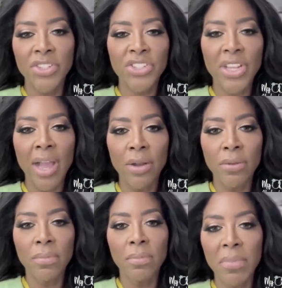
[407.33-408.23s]

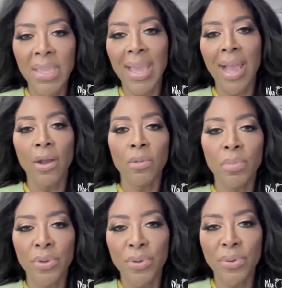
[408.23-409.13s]
Shout me
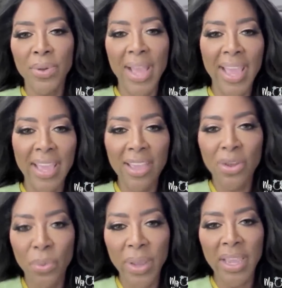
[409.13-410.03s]
out, boo. Hey,
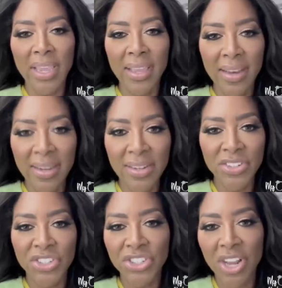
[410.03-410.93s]

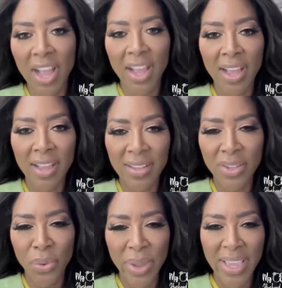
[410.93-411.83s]
queen.
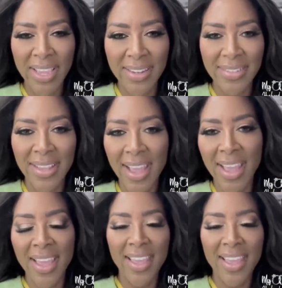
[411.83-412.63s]
Queens.